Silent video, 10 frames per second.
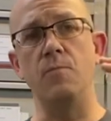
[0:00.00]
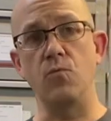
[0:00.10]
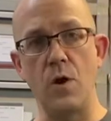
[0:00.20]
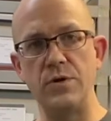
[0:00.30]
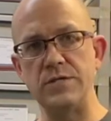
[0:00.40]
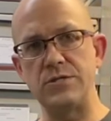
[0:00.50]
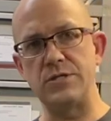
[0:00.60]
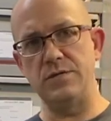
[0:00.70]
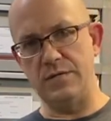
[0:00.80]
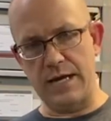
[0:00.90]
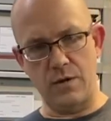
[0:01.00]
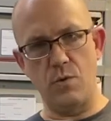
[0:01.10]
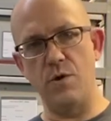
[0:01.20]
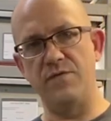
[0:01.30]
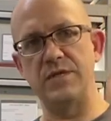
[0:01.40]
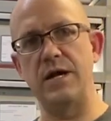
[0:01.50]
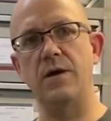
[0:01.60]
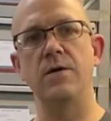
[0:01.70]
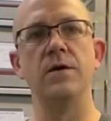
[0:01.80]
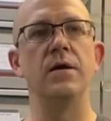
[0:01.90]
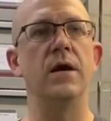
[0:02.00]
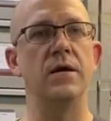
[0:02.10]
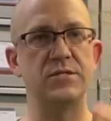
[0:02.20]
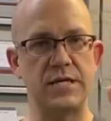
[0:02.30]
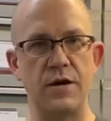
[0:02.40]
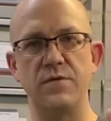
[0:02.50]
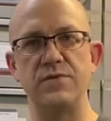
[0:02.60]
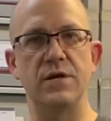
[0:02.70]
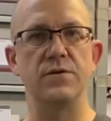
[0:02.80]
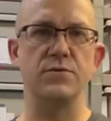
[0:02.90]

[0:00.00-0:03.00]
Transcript: Rodents that go over there, stay over there.